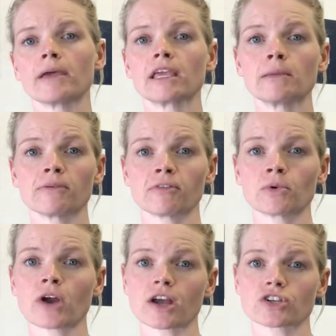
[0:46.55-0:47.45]
and keep it from
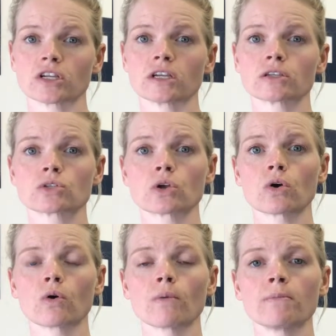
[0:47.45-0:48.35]
crashing.
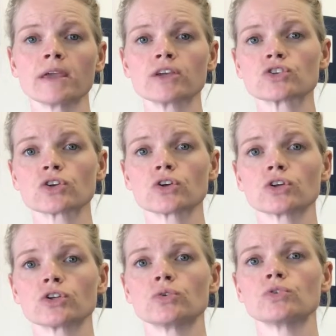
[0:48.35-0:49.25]
So make sure
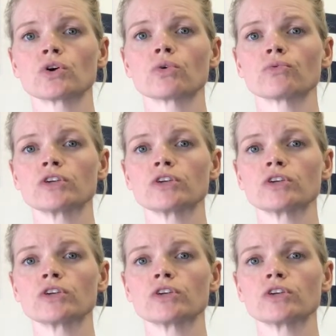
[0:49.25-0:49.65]
you don't